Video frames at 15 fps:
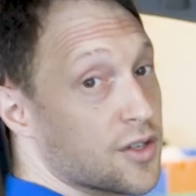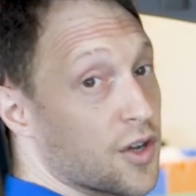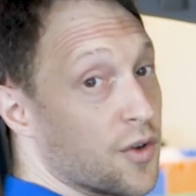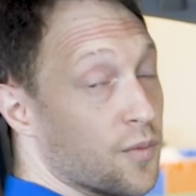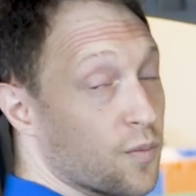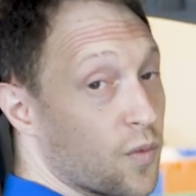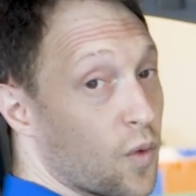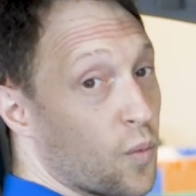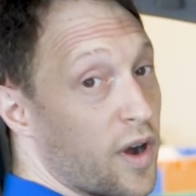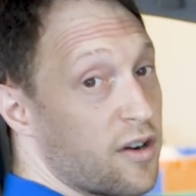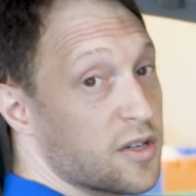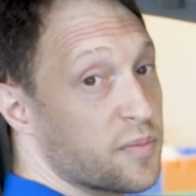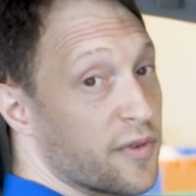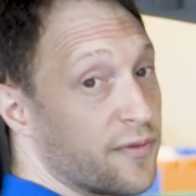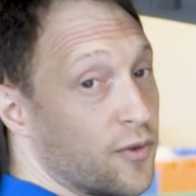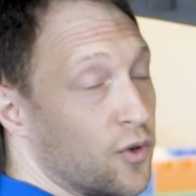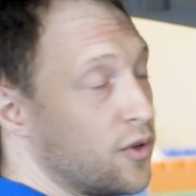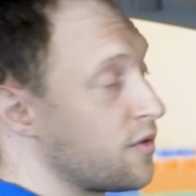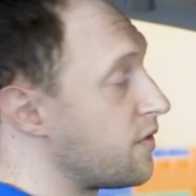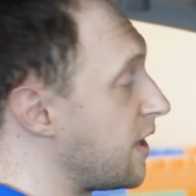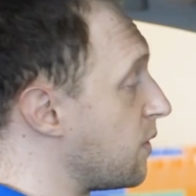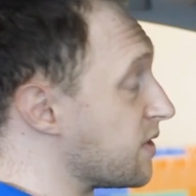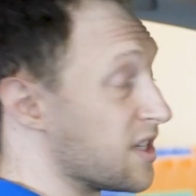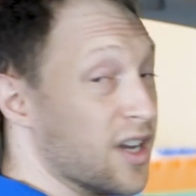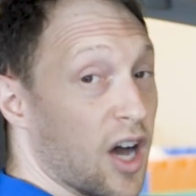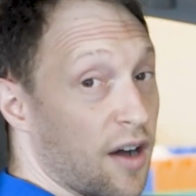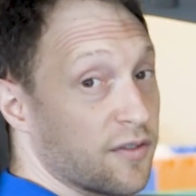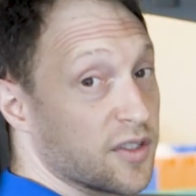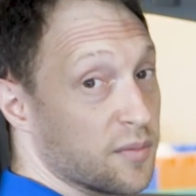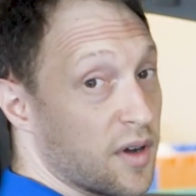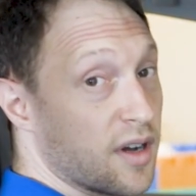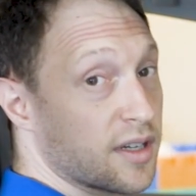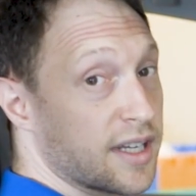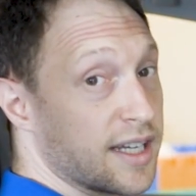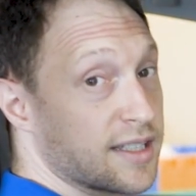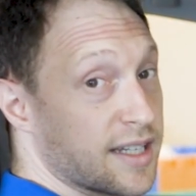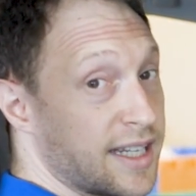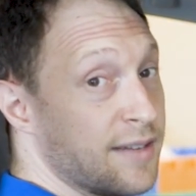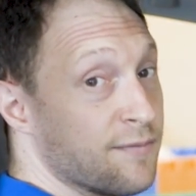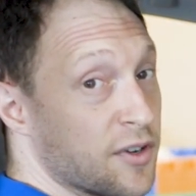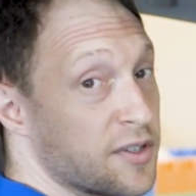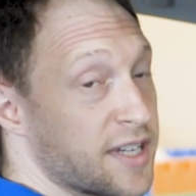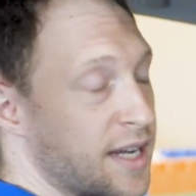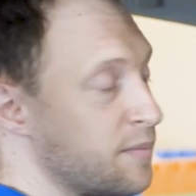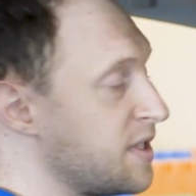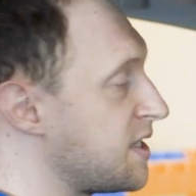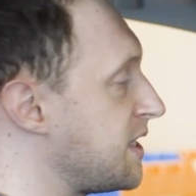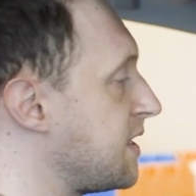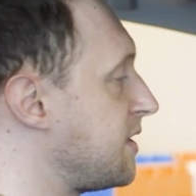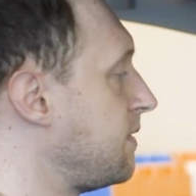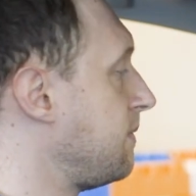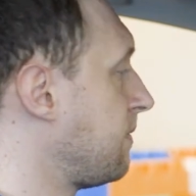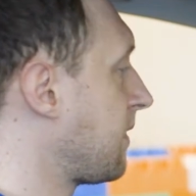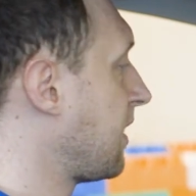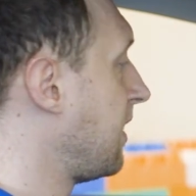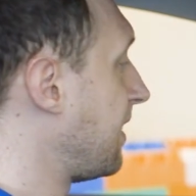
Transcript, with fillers: So whereas before there was an aftermarket infotainment system,